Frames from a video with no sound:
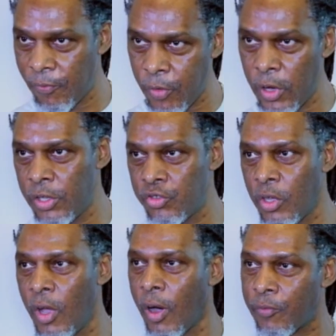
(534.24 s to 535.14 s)

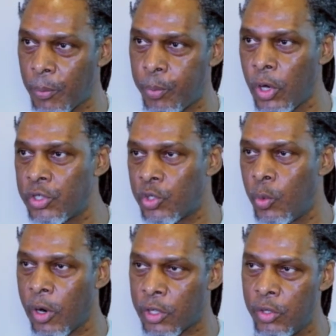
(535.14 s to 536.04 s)
footage of the boys who
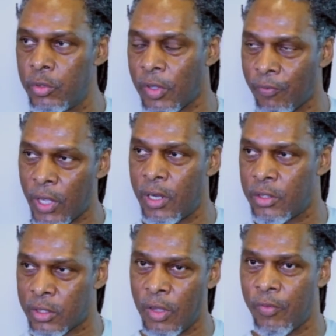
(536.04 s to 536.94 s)
were accused of
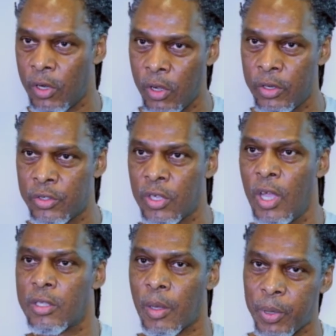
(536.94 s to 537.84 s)
killing Stephen Lawrence.
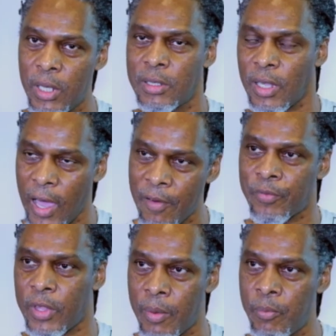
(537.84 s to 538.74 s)
The police
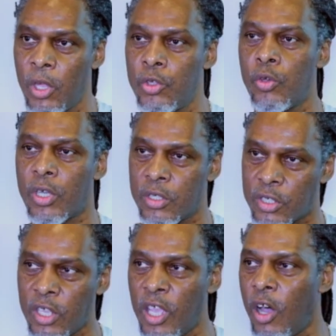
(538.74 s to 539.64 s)
have them. You can
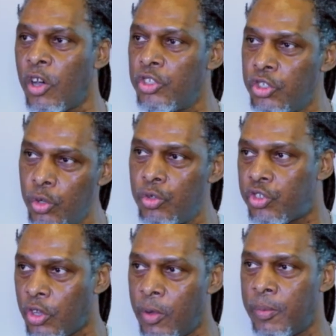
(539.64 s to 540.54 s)
see it on
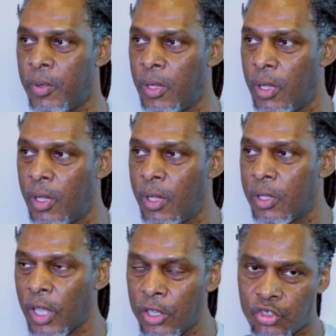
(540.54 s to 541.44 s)
YouTube.
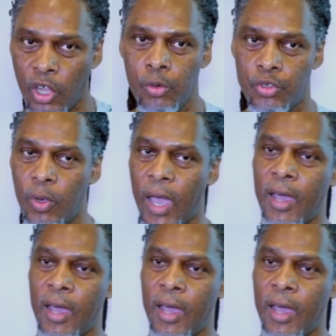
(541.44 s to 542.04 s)
They showed you